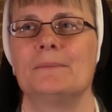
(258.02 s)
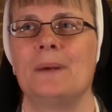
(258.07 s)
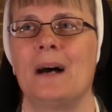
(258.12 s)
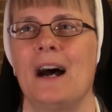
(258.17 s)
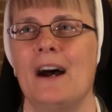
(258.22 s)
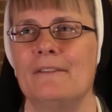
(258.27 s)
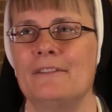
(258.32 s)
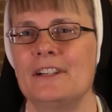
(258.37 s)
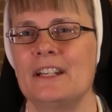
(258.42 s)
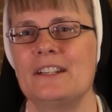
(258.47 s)

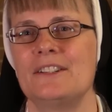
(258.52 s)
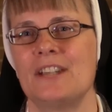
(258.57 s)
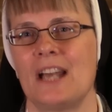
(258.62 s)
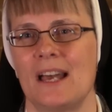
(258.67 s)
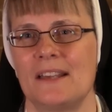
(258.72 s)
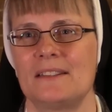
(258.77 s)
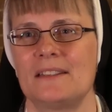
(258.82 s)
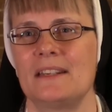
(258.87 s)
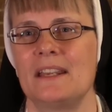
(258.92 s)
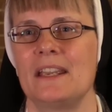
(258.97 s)
poverty,
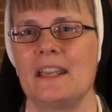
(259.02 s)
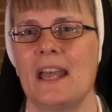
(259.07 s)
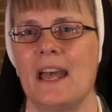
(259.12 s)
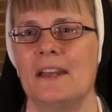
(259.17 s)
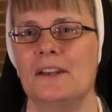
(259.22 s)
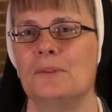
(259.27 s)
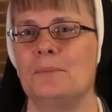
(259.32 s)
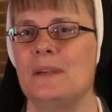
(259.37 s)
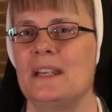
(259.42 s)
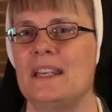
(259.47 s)
chastity,
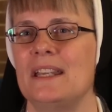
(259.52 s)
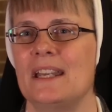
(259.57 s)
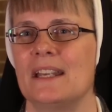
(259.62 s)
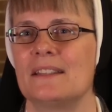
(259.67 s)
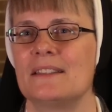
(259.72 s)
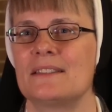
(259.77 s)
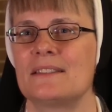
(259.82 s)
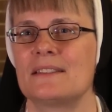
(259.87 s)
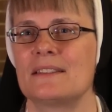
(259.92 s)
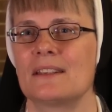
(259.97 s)
and
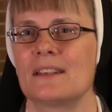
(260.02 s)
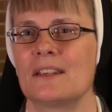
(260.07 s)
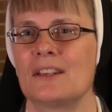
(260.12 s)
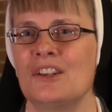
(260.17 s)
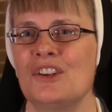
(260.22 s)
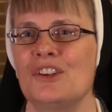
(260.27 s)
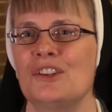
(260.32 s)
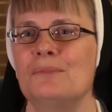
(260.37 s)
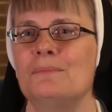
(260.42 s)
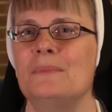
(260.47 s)
obedience
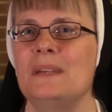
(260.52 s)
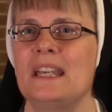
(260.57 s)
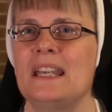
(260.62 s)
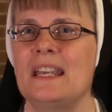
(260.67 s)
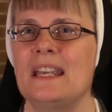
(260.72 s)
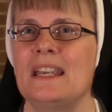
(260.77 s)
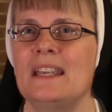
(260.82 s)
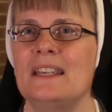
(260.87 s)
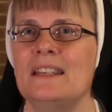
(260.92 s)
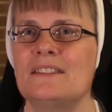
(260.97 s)
could
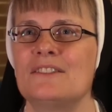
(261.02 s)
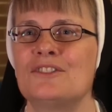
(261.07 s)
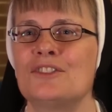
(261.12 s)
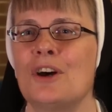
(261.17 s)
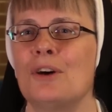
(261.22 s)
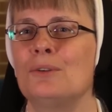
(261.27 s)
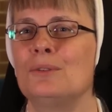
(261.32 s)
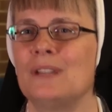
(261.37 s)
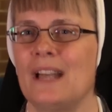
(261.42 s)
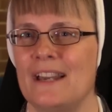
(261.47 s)
be
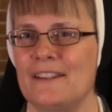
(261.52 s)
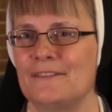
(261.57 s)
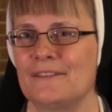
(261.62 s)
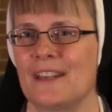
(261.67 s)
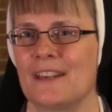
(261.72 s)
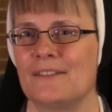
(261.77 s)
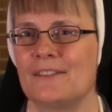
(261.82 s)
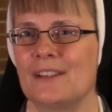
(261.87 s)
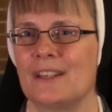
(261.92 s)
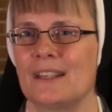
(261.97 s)
so
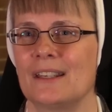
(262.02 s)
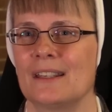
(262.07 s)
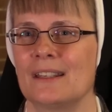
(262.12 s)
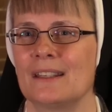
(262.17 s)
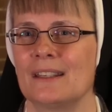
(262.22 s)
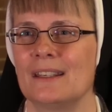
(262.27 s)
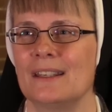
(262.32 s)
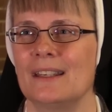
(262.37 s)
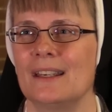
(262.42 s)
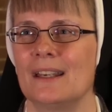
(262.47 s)
life-giving.
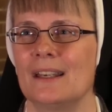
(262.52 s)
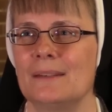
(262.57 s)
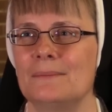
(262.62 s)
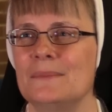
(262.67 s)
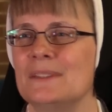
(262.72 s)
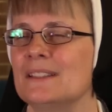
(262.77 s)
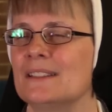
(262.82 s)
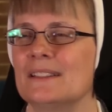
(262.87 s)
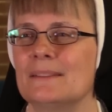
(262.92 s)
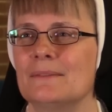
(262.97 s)

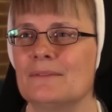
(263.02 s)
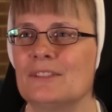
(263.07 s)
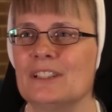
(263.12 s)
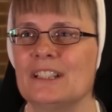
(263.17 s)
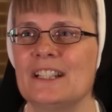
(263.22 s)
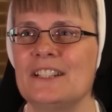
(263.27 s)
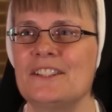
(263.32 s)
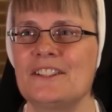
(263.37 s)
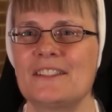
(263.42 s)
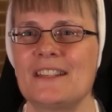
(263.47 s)

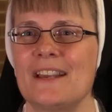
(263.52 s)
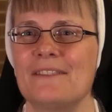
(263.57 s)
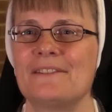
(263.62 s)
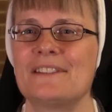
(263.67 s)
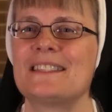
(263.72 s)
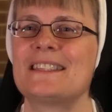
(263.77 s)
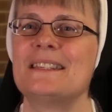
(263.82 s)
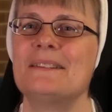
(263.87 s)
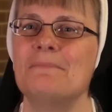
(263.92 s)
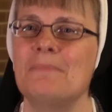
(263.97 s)
Religious life
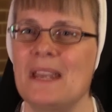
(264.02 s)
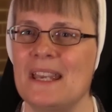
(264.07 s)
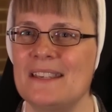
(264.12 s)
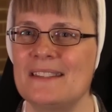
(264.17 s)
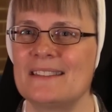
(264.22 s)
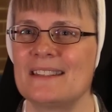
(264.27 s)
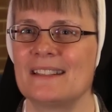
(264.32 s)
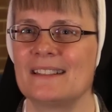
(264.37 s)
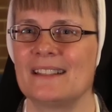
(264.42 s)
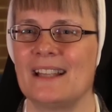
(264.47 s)
is an
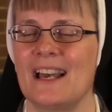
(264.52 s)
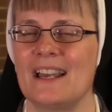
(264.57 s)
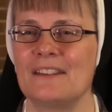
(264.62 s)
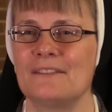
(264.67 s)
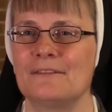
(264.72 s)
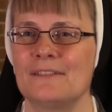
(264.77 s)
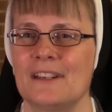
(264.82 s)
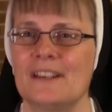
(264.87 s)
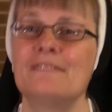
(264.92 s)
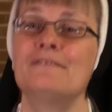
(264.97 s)
amazing
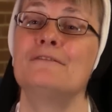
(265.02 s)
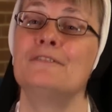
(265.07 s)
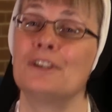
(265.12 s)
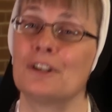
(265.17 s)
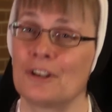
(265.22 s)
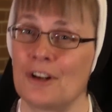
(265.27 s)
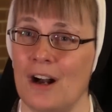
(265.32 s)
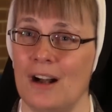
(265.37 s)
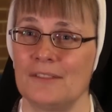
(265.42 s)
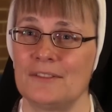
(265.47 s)
life if you're
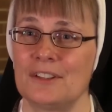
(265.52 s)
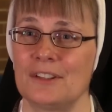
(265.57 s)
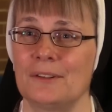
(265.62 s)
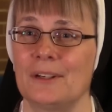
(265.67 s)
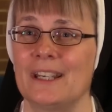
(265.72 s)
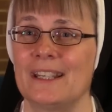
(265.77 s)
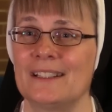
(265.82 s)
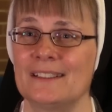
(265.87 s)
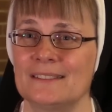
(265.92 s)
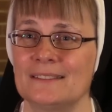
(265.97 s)
called to
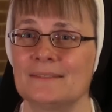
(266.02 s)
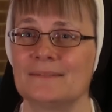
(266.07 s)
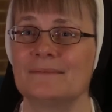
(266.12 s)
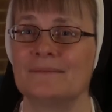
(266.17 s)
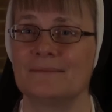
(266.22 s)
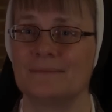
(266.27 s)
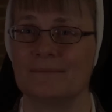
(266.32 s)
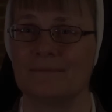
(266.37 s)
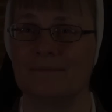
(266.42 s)
it.